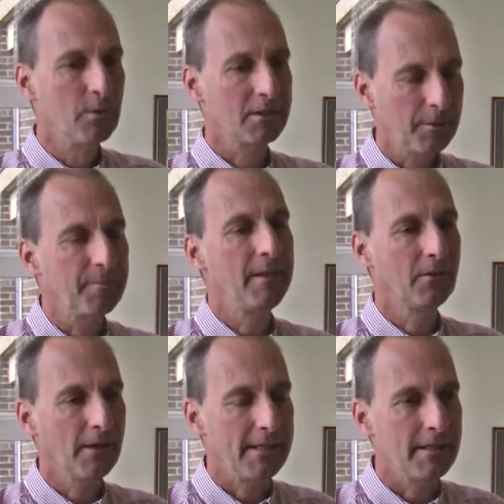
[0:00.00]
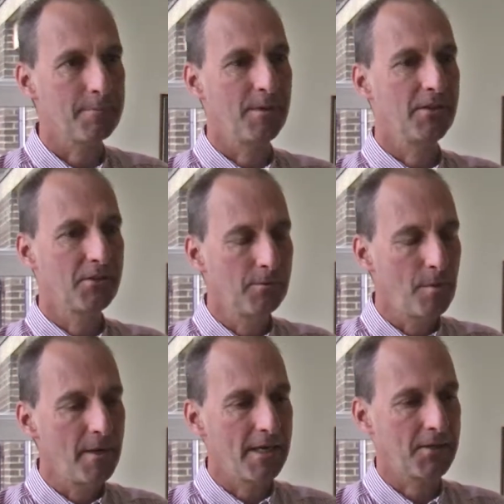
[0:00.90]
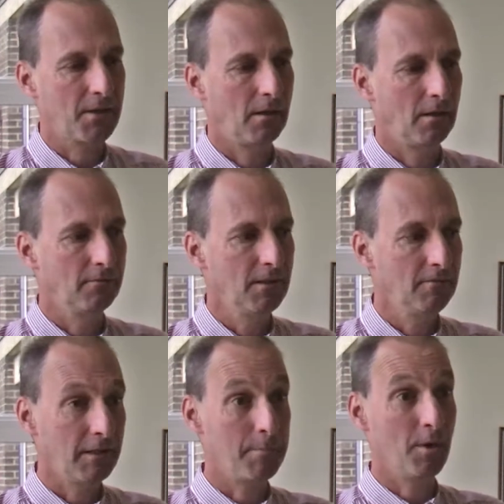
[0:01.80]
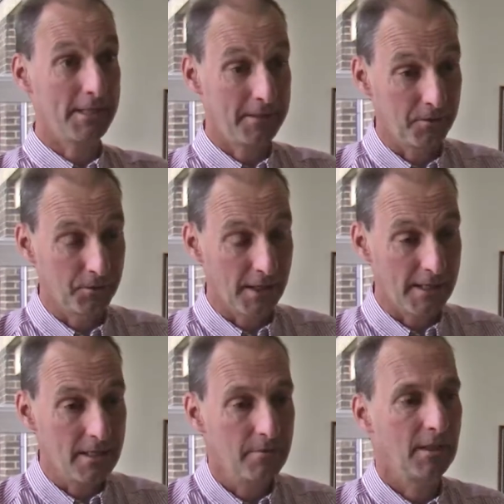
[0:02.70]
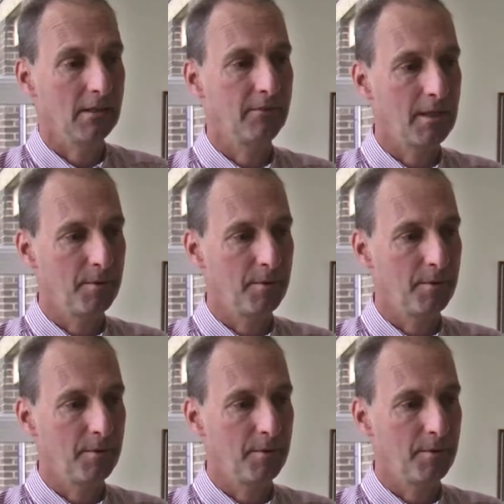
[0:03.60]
workshop has been great. It's been a super mix of very practical days. We had a very